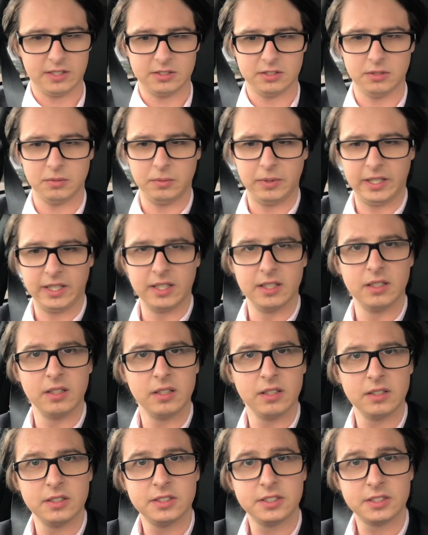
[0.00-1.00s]
So we
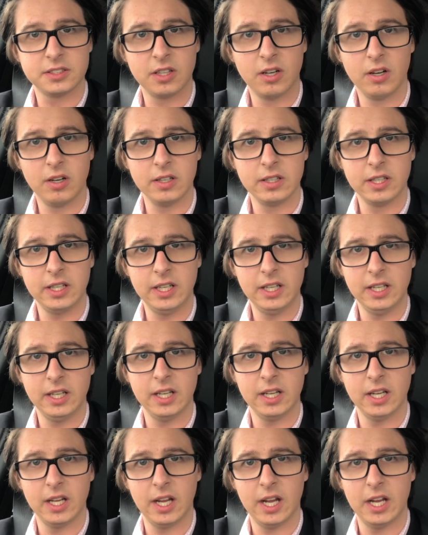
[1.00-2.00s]
can start the
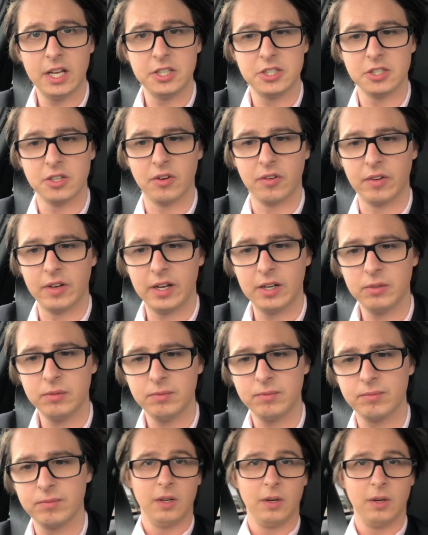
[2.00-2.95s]
engine on now.